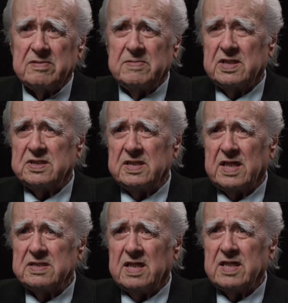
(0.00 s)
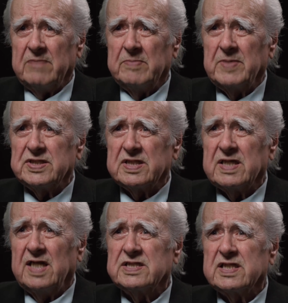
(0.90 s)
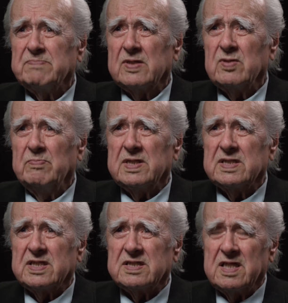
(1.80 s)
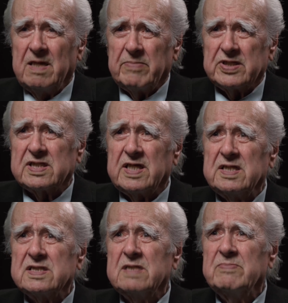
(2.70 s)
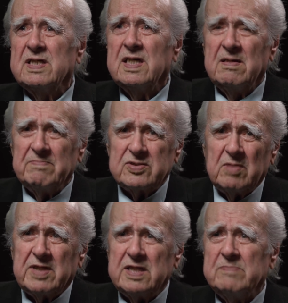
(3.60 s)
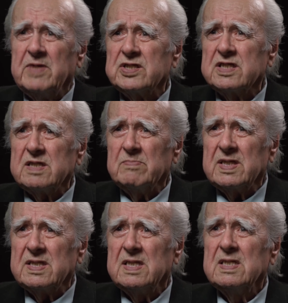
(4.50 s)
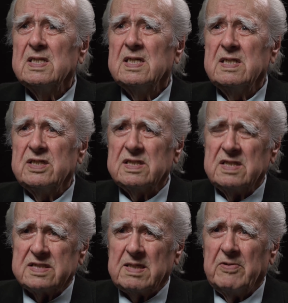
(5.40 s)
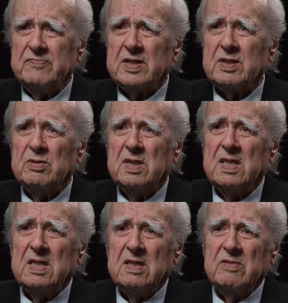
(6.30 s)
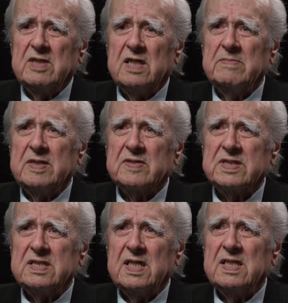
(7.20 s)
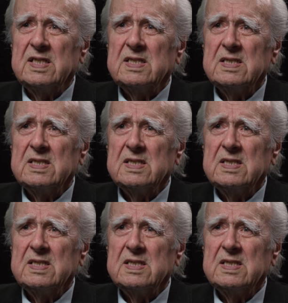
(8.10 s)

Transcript: Guys who fell into the water said that there were signalmen, searchlight operators, rangefinder operators on the top of the ship.